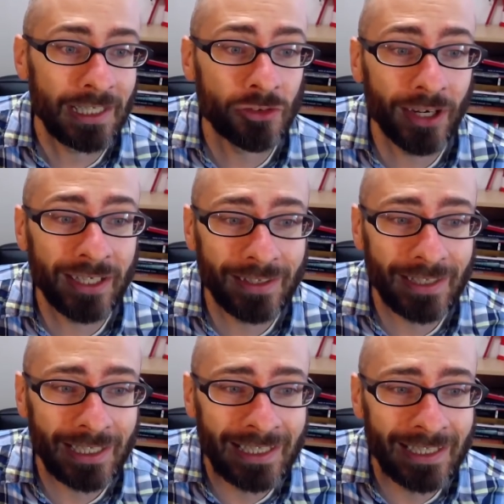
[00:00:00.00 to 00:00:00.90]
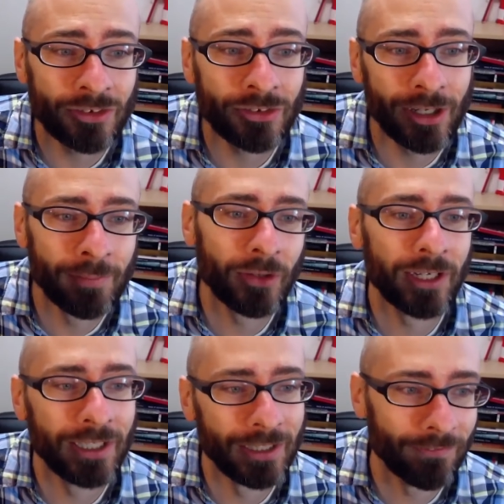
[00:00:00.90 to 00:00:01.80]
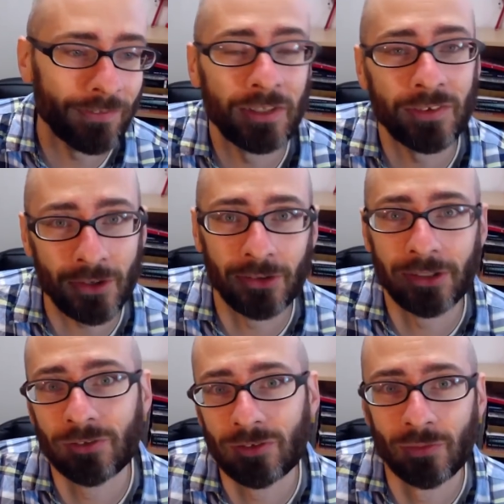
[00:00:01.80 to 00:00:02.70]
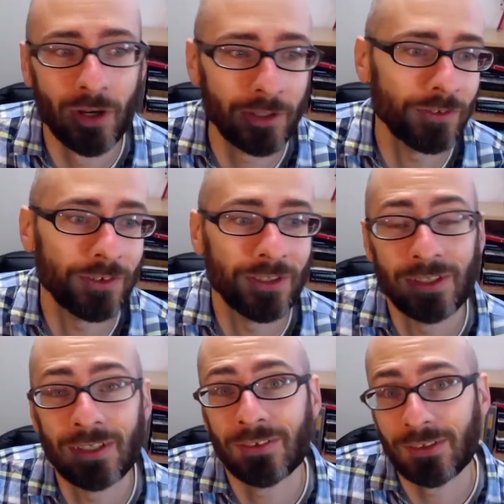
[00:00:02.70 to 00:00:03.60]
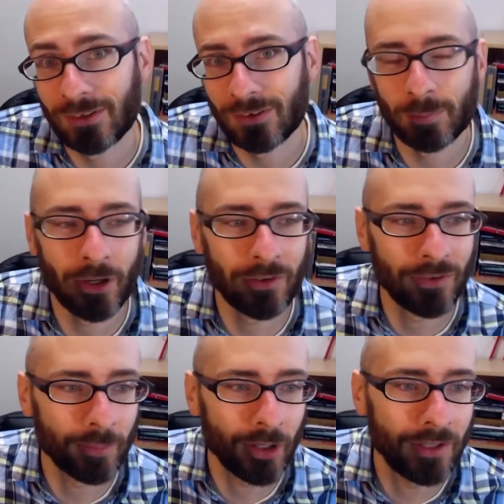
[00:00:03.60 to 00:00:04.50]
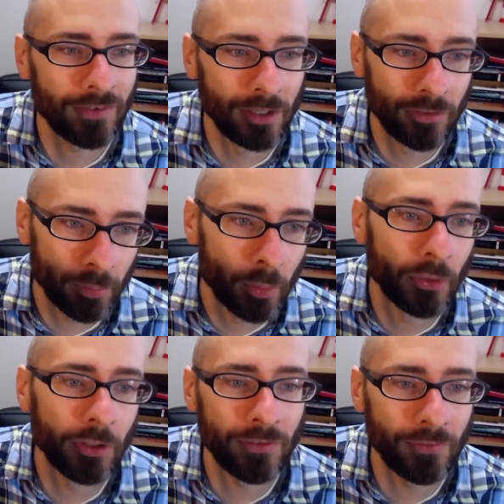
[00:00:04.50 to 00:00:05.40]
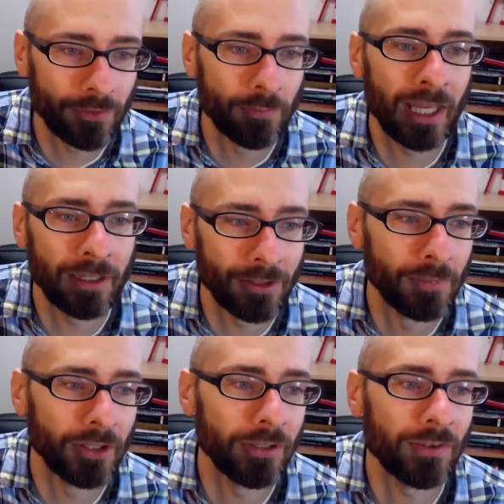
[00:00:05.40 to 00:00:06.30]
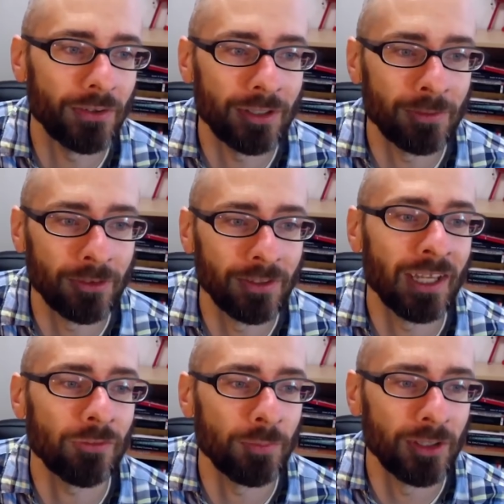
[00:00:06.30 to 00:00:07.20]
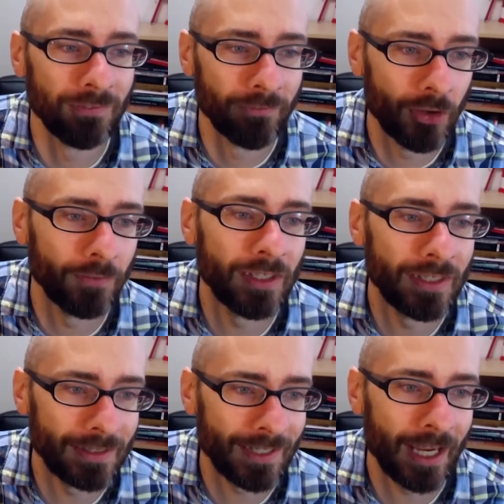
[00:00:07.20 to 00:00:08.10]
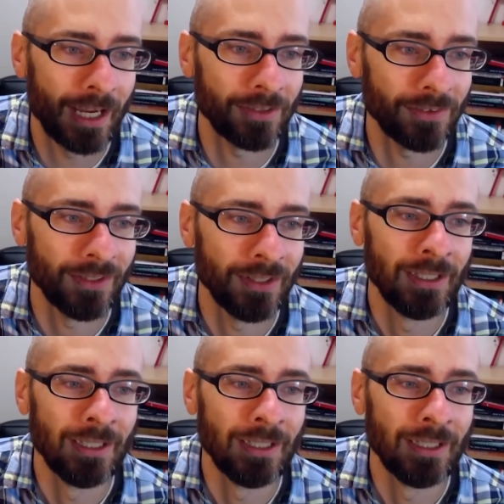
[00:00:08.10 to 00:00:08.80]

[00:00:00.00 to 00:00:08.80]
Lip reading: He trained at the Inter-American Defense College in Washington, D.C., surprise, surprise, and is reported to have commanded the military detachment involved in the attacks.